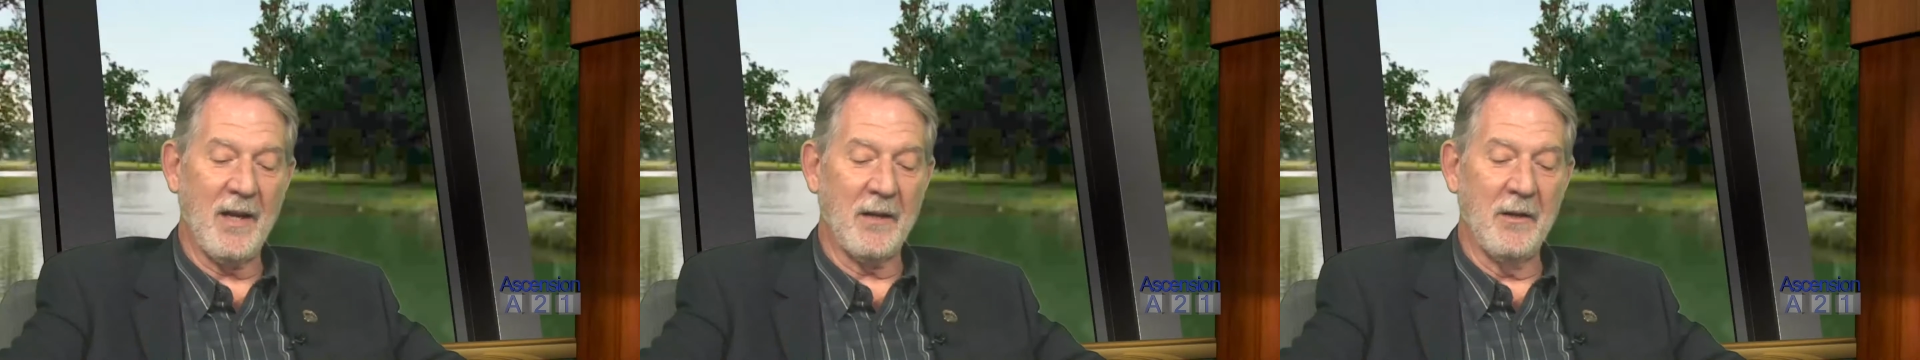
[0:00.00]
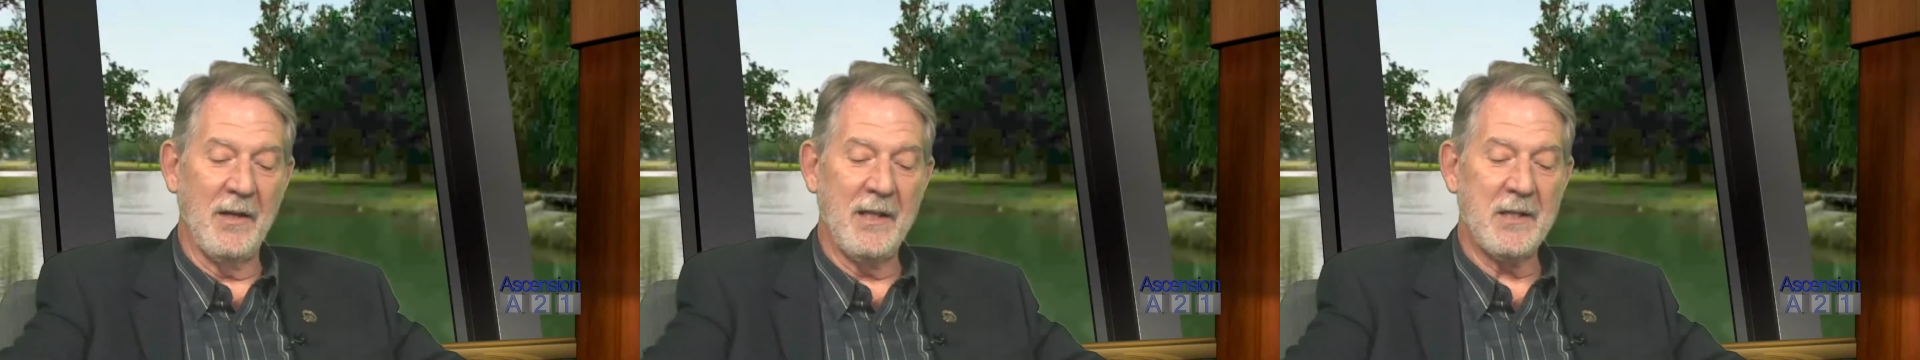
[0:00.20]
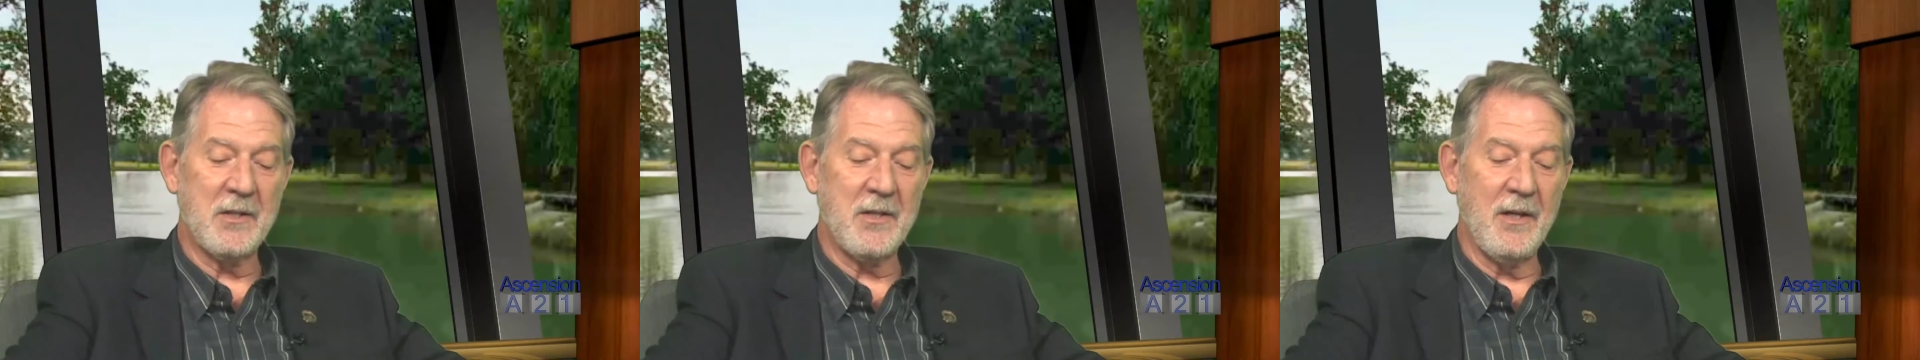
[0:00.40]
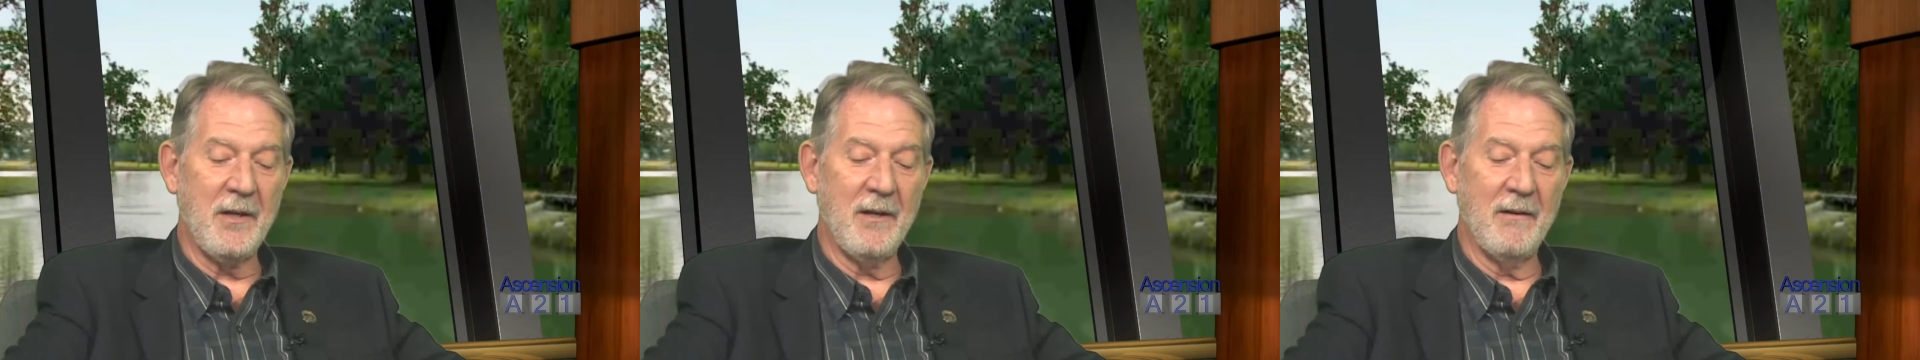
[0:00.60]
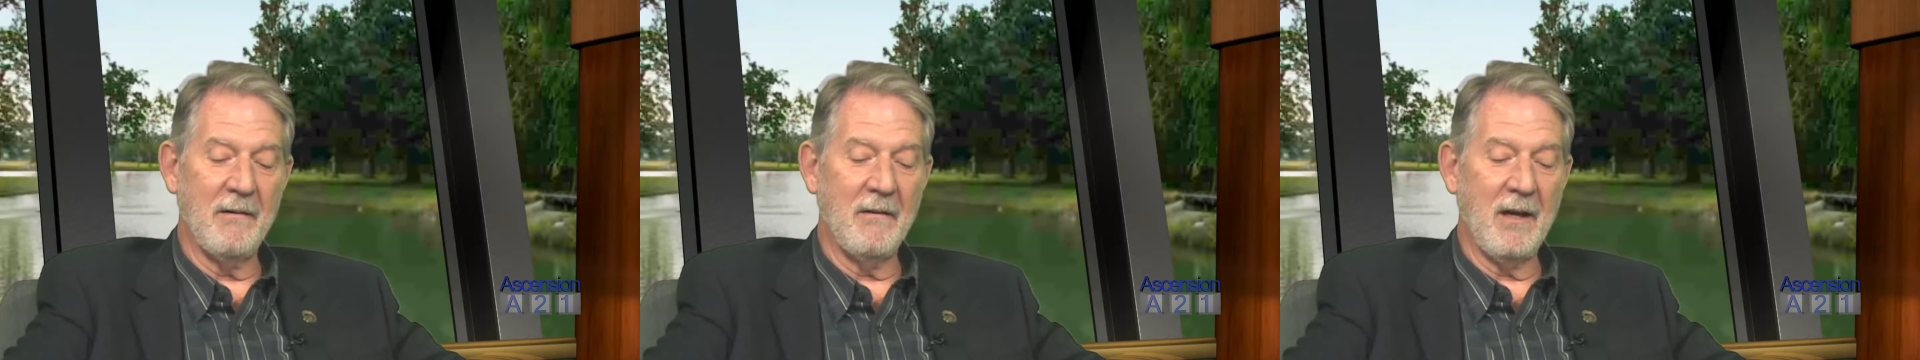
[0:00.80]
a list
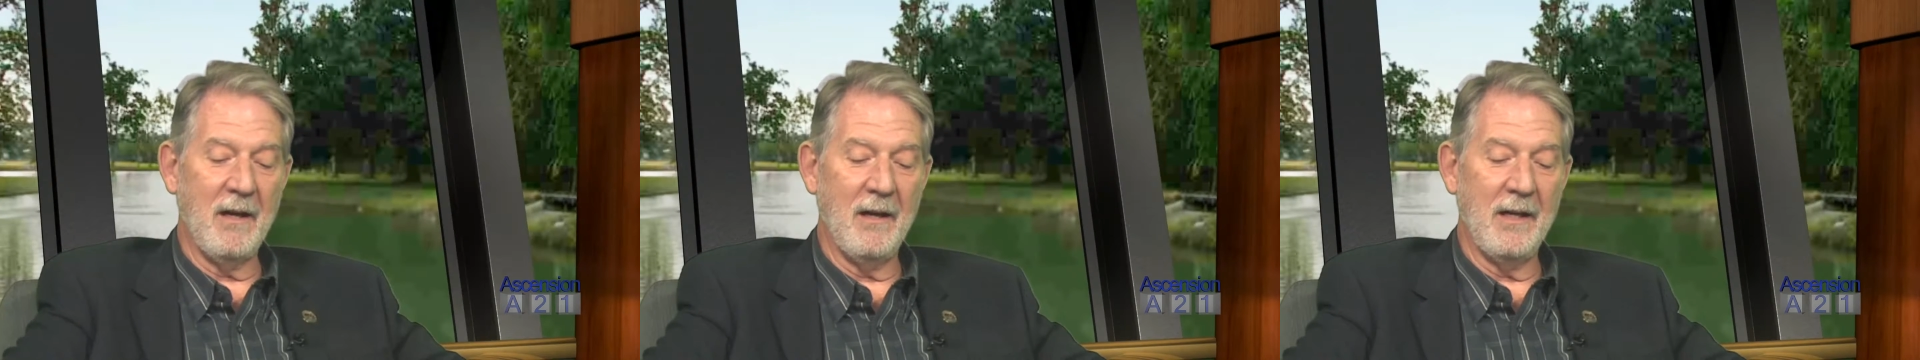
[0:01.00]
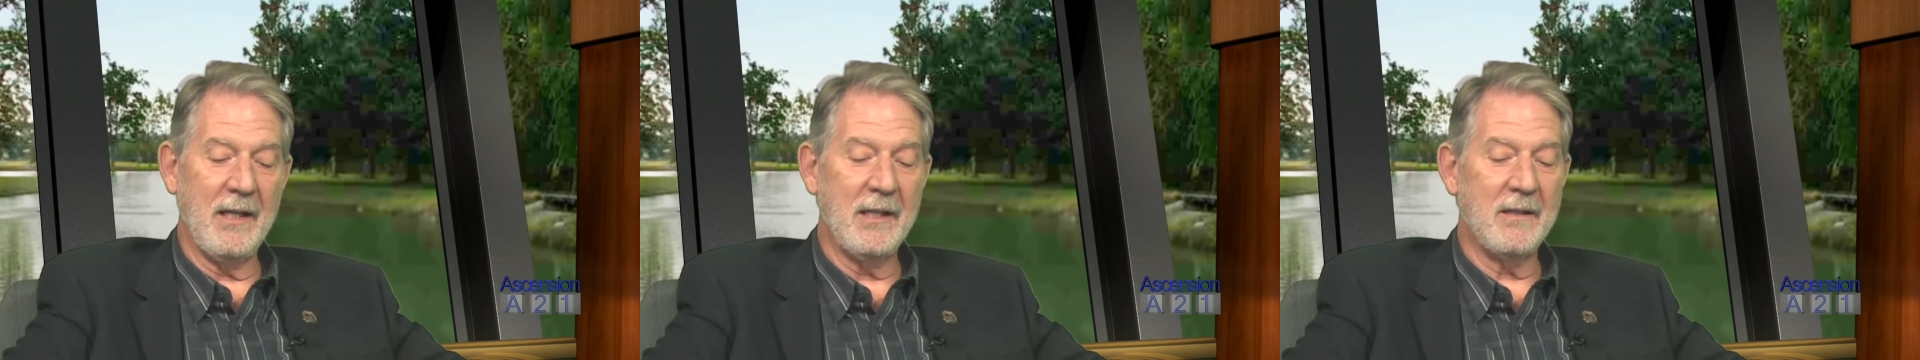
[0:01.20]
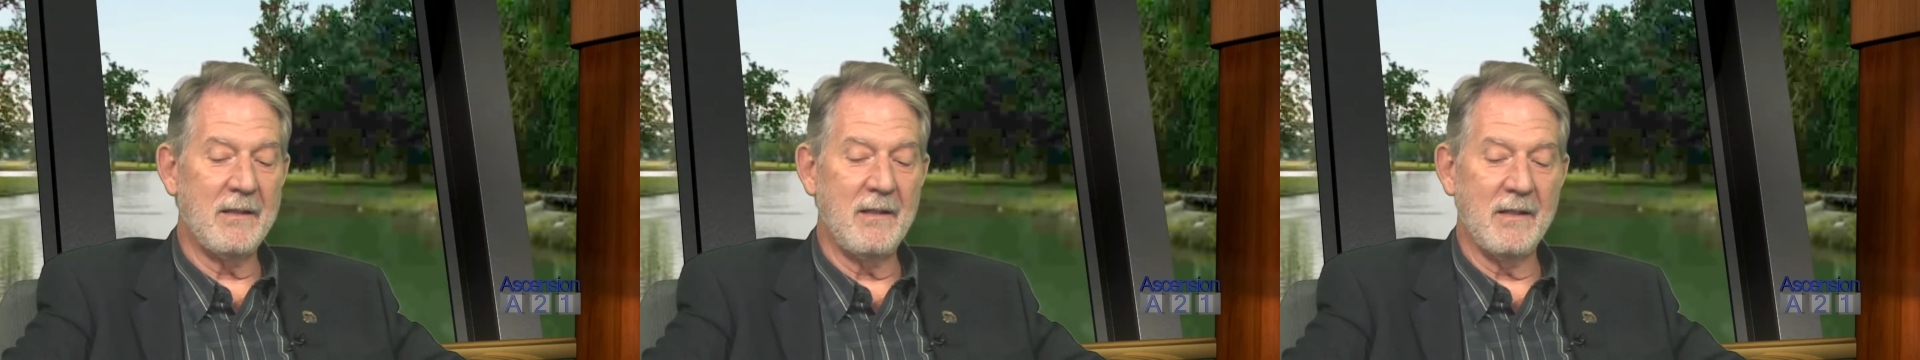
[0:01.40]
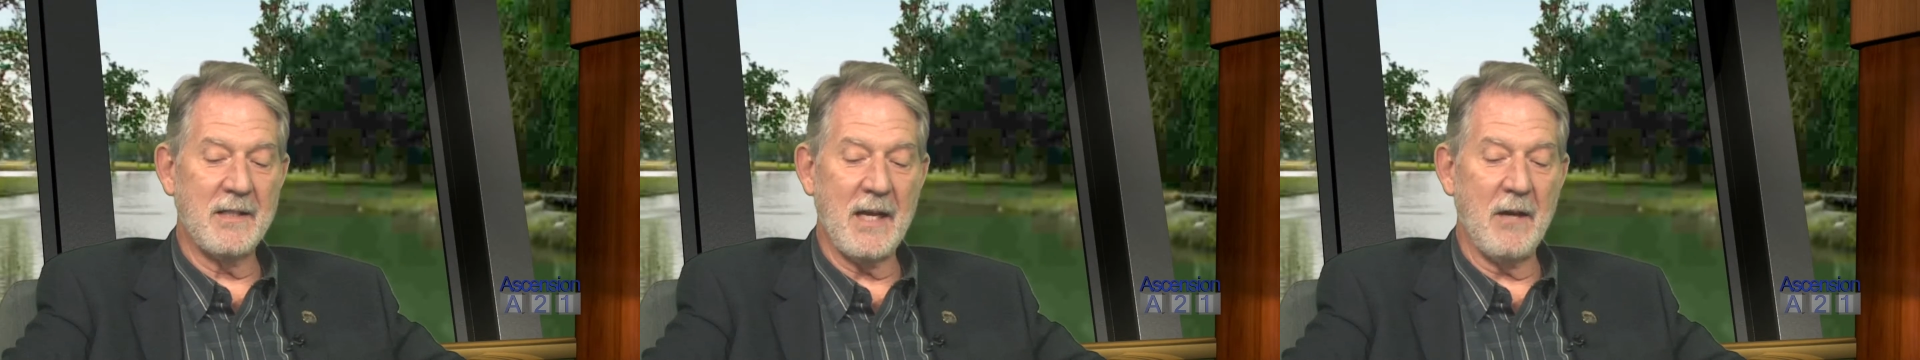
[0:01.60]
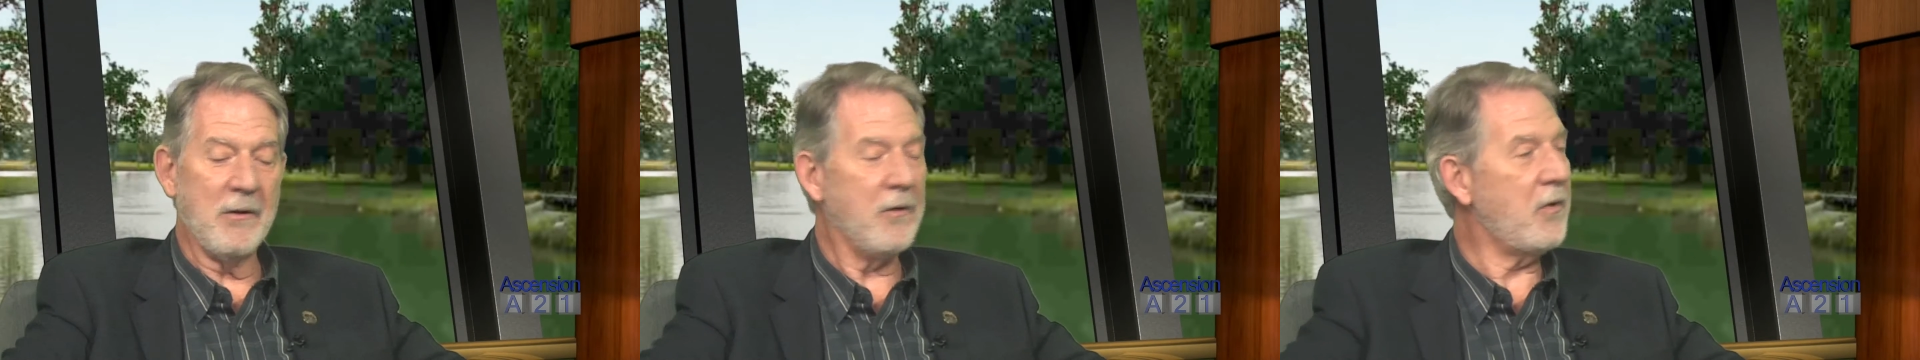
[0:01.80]
here in the
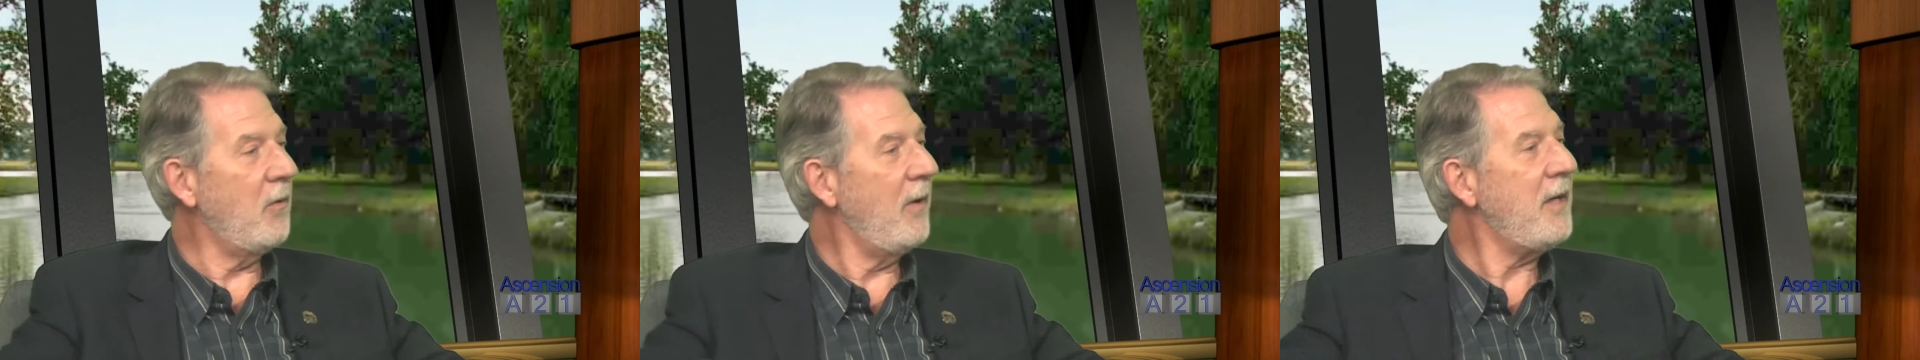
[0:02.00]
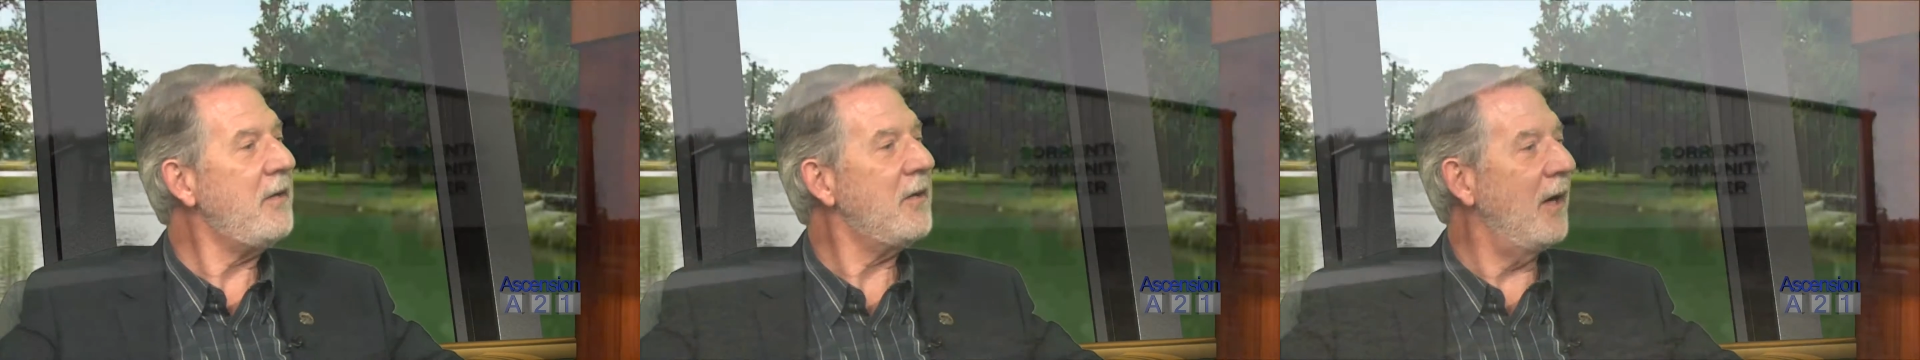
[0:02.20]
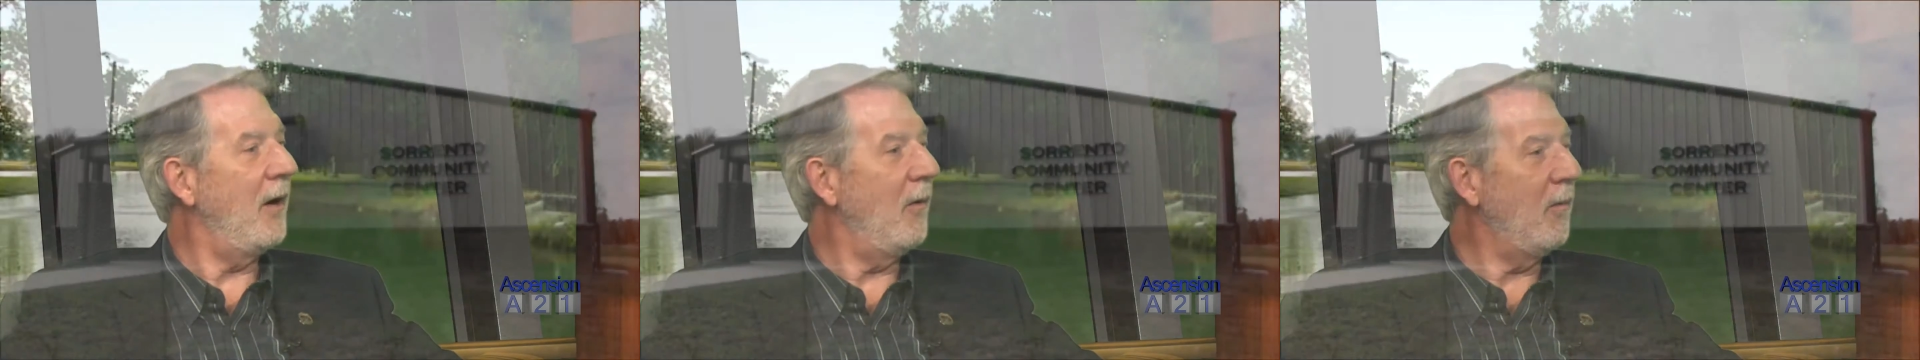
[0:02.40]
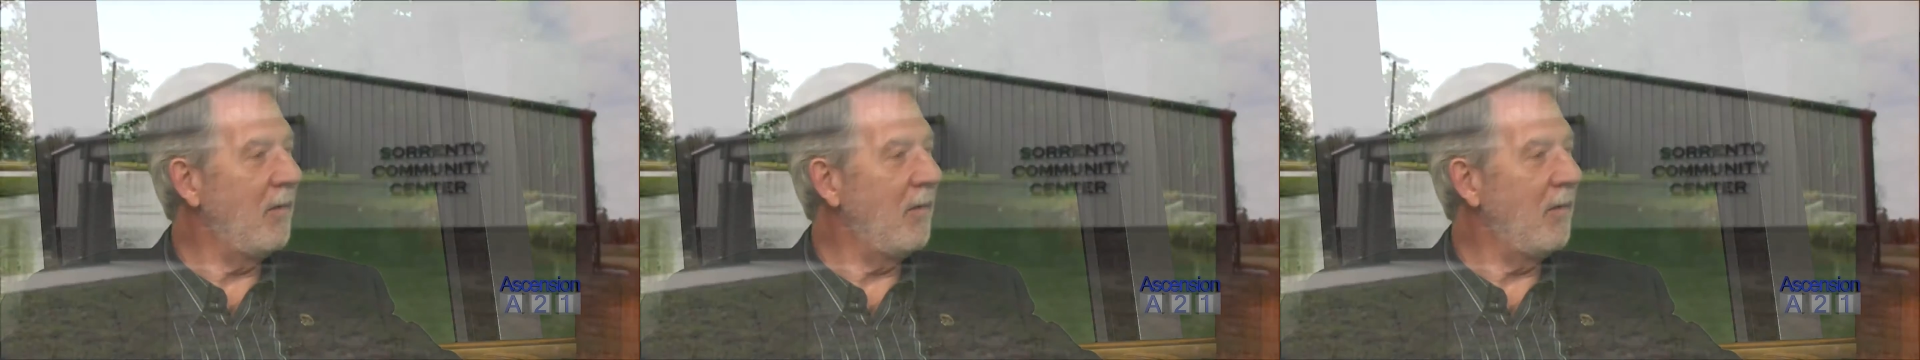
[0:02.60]
town of Sorrento.